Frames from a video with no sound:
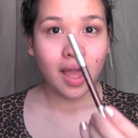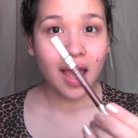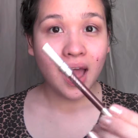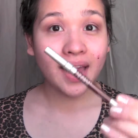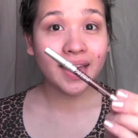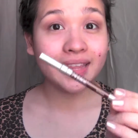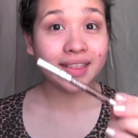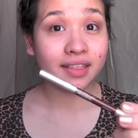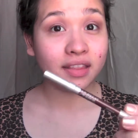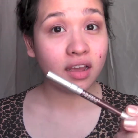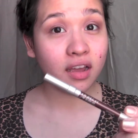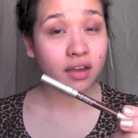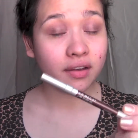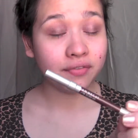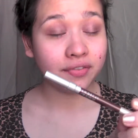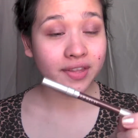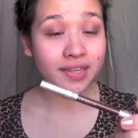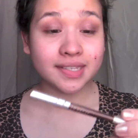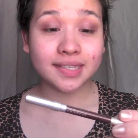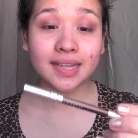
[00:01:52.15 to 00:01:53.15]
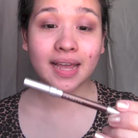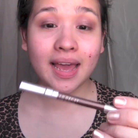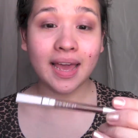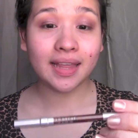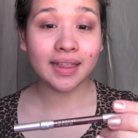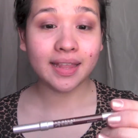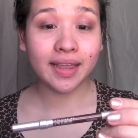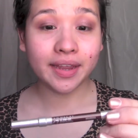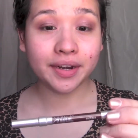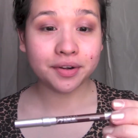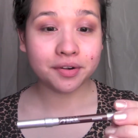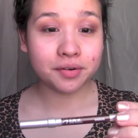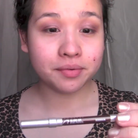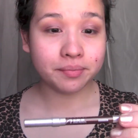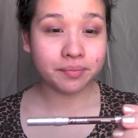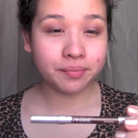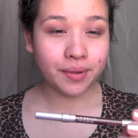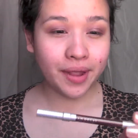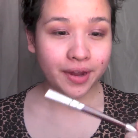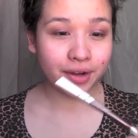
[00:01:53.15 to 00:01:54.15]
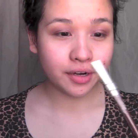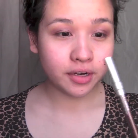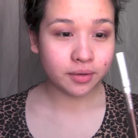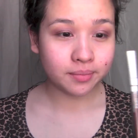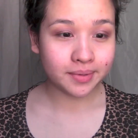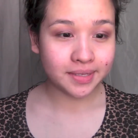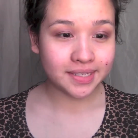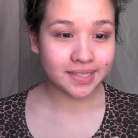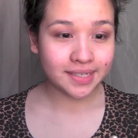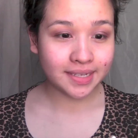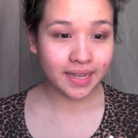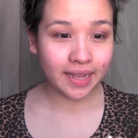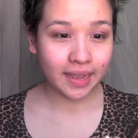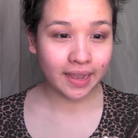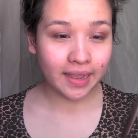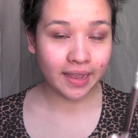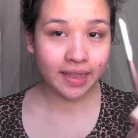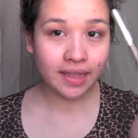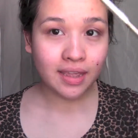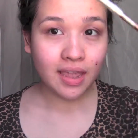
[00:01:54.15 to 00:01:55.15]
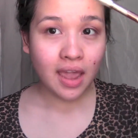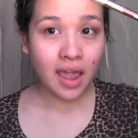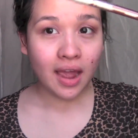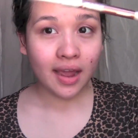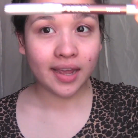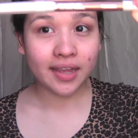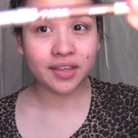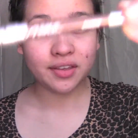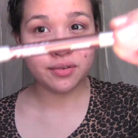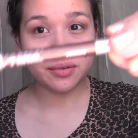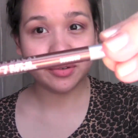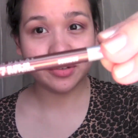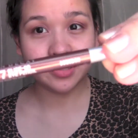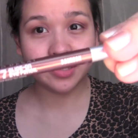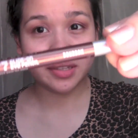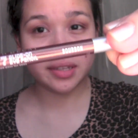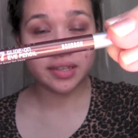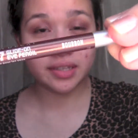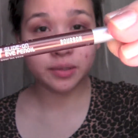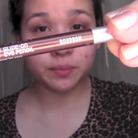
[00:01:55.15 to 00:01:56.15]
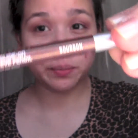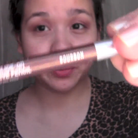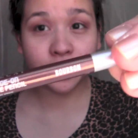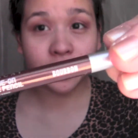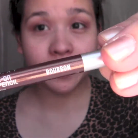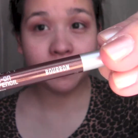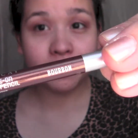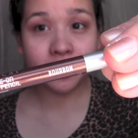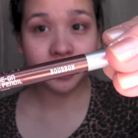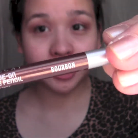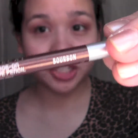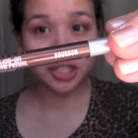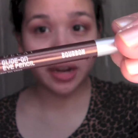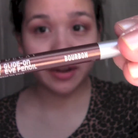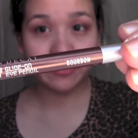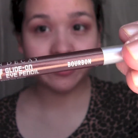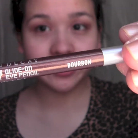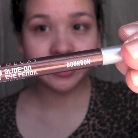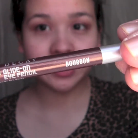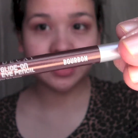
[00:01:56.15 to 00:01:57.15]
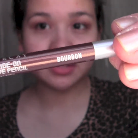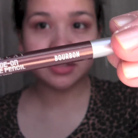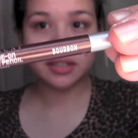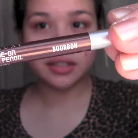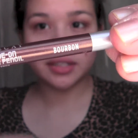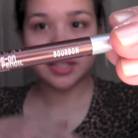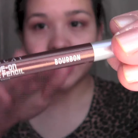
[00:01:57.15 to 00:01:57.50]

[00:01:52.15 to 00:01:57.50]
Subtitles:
I love this eyeliner by Decay. I use this pretty much every single